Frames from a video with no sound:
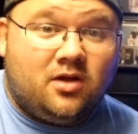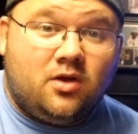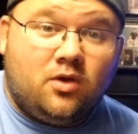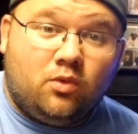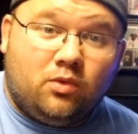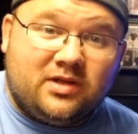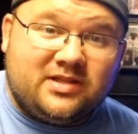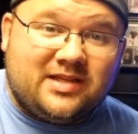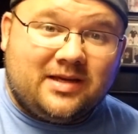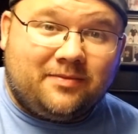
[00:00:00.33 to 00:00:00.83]

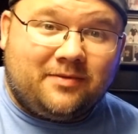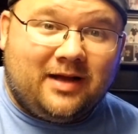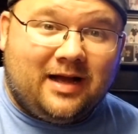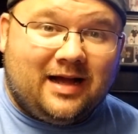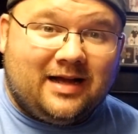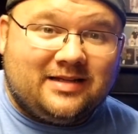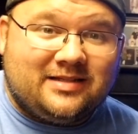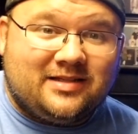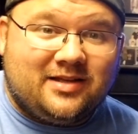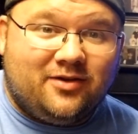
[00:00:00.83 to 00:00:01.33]
What's up
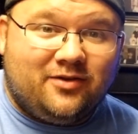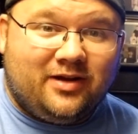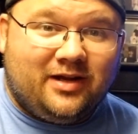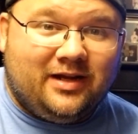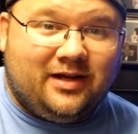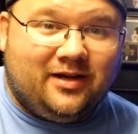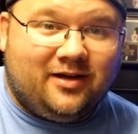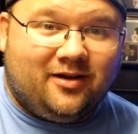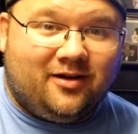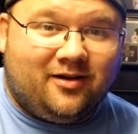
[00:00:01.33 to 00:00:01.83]
guys, Tony
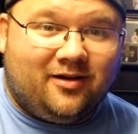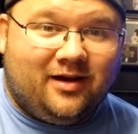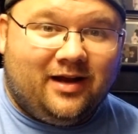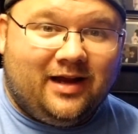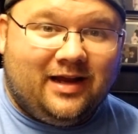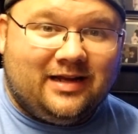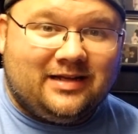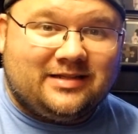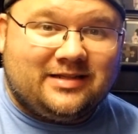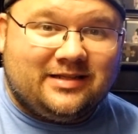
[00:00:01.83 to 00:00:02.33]
here,
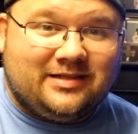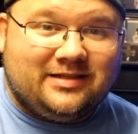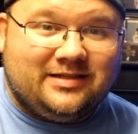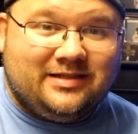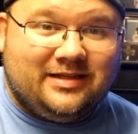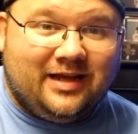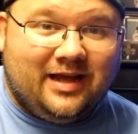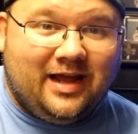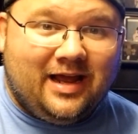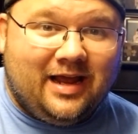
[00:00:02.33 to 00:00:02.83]
and
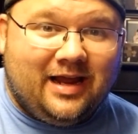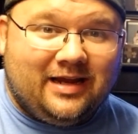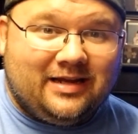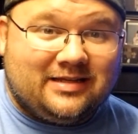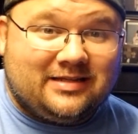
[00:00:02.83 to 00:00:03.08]
today,